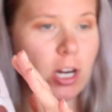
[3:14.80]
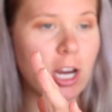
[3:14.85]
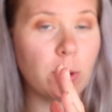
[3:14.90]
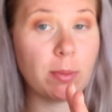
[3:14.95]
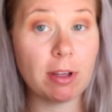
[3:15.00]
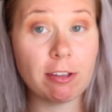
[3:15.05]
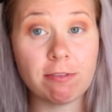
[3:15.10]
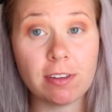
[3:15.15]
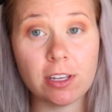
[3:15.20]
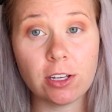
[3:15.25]
try it on
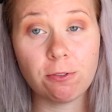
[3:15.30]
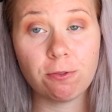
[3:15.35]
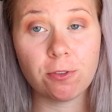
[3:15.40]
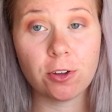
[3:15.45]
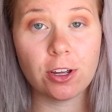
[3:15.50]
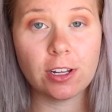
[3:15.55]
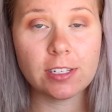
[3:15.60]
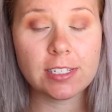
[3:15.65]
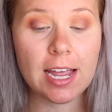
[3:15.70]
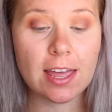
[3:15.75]
my finger
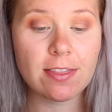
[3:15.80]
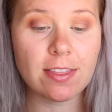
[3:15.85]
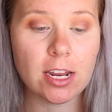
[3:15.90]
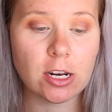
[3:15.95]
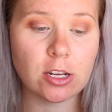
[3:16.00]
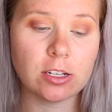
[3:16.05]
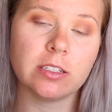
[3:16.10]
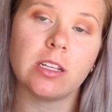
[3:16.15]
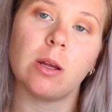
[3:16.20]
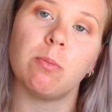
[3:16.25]
first and
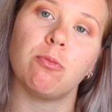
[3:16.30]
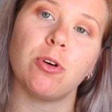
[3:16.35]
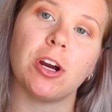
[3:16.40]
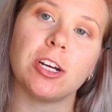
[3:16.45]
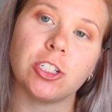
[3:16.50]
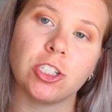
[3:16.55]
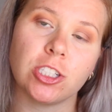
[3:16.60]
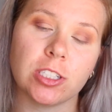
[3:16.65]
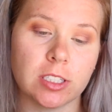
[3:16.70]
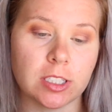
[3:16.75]
then use a
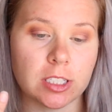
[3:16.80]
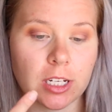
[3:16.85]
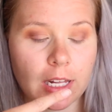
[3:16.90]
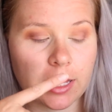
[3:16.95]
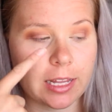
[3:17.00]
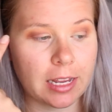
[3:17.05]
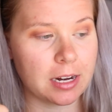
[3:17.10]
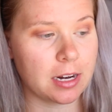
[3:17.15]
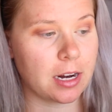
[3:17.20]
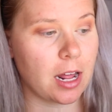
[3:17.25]
brush just to
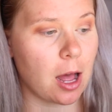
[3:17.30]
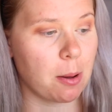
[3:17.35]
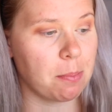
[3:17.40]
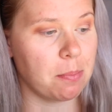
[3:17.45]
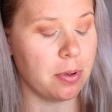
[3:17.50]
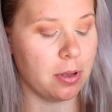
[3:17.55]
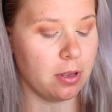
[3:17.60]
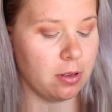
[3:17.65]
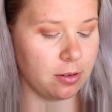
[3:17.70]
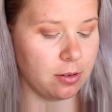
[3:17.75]
clean it up.